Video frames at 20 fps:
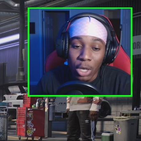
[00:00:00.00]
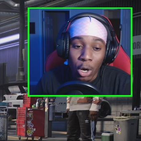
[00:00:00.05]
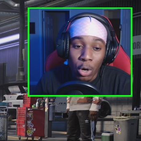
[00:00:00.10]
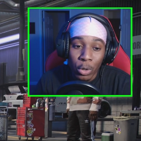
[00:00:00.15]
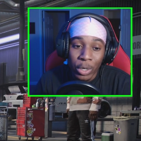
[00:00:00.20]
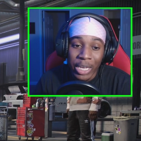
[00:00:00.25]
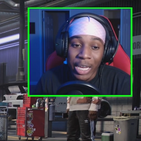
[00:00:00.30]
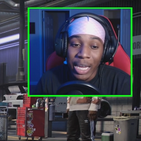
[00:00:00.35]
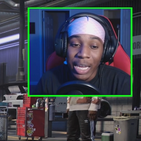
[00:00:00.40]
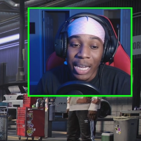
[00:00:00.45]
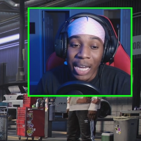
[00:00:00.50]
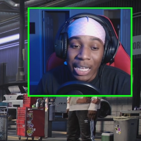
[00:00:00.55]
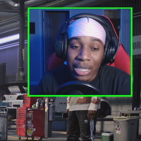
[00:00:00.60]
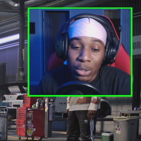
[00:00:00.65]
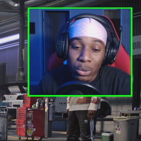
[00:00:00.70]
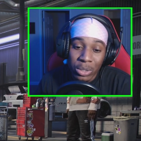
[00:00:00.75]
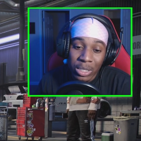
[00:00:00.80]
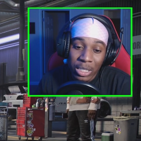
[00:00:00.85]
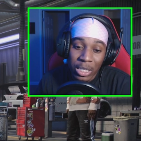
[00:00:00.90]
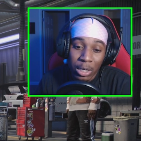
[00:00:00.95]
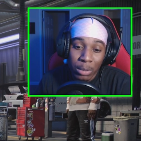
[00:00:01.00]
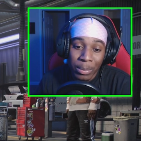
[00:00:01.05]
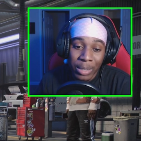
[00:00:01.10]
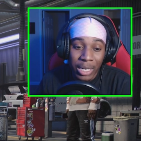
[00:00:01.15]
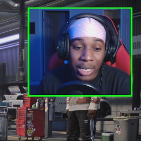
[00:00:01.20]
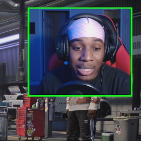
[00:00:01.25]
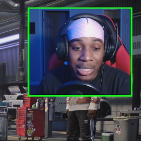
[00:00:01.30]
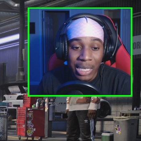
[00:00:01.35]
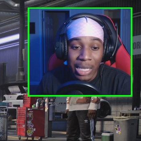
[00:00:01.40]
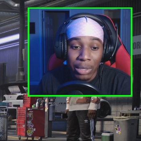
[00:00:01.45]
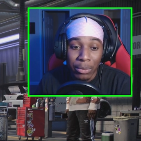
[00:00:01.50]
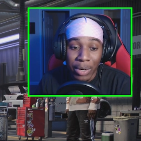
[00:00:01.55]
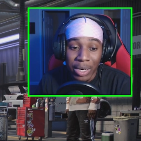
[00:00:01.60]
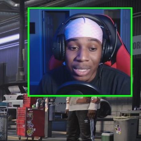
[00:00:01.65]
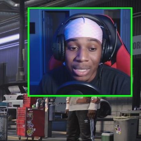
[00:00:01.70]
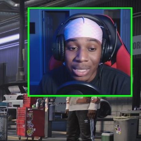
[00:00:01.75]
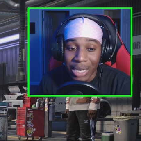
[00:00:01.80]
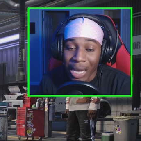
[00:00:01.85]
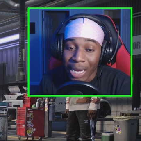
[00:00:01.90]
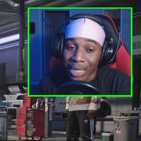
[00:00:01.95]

okay. I lose a little bit of acceleration.